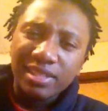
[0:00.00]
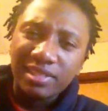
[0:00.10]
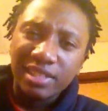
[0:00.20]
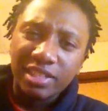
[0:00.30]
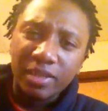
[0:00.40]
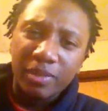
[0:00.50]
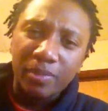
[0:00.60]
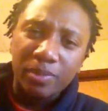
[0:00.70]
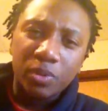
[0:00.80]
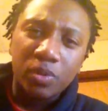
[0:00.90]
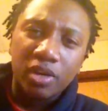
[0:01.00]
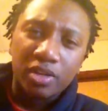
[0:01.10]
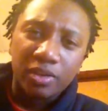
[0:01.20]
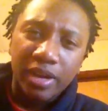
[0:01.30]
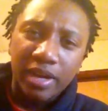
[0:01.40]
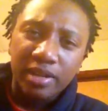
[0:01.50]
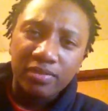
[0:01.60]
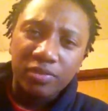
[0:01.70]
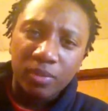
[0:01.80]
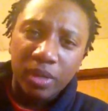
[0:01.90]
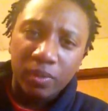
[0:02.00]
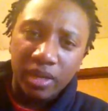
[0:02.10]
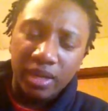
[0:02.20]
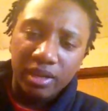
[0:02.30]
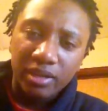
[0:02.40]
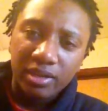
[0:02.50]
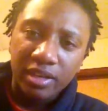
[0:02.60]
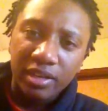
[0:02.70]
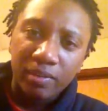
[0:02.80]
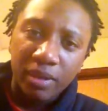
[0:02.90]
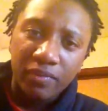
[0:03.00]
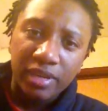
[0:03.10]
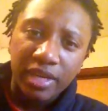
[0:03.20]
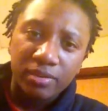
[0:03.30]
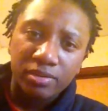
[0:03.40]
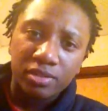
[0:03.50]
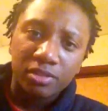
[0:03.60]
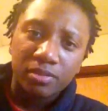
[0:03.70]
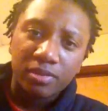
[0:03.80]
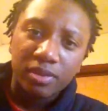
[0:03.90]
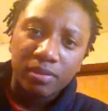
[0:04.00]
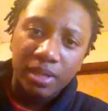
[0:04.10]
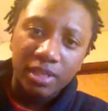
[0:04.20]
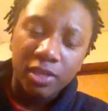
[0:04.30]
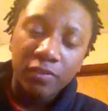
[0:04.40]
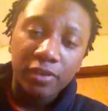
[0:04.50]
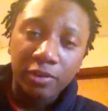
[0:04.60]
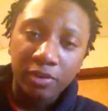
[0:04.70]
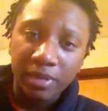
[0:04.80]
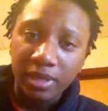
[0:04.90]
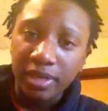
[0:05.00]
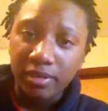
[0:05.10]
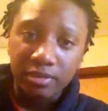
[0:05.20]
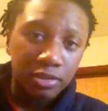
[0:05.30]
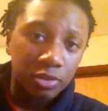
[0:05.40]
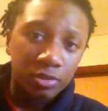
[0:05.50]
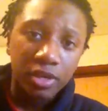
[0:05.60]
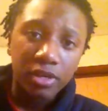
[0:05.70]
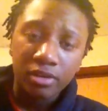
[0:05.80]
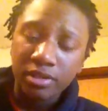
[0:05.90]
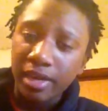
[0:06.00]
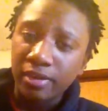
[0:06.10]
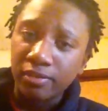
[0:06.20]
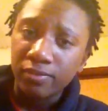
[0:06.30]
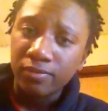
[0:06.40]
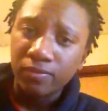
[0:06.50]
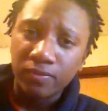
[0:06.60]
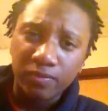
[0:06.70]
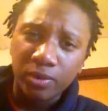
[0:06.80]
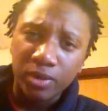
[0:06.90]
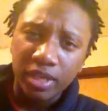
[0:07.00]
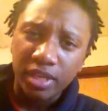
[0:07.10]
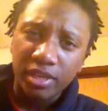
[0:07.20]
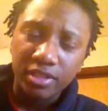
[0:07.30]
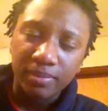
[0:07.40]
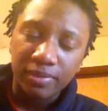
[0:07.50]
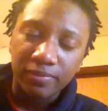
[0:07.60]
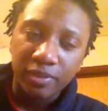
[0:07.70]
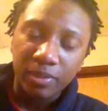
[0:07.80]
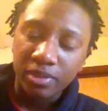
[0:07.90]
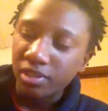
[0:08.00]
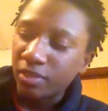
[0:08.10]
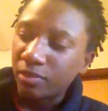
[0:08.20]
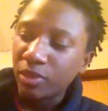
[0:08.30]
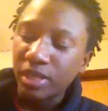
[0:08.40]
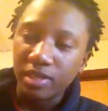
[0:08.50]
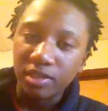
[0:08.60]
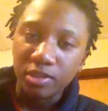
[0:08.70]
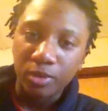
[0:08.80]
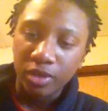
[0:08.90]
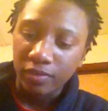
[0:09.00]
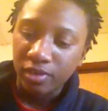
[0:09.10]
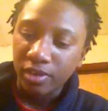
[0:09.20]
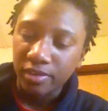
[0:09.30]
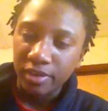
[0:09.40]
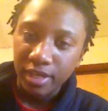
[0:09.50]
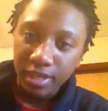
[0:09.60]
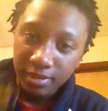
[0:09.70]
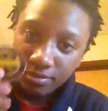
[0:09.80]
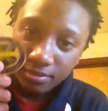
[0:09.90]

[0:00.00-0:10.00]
sixty people who were honor grad for my week, and in my flight it was just myself and Grimolini, just two girls out of forty something females, and you get this coin if you're honor grad.